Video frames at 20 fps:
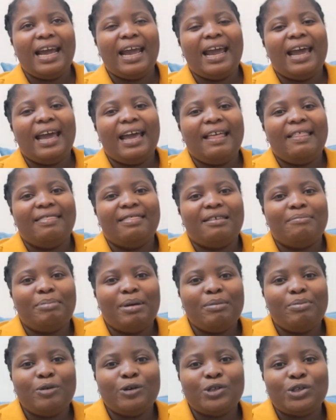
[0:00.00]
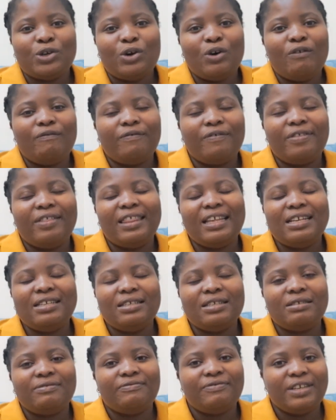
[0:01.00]
And the purpose of
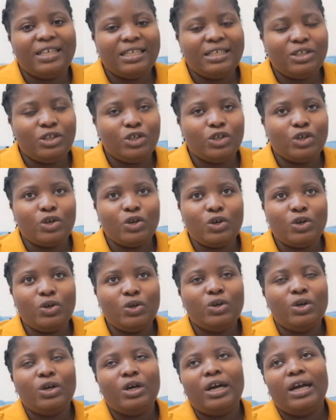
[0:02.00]
this video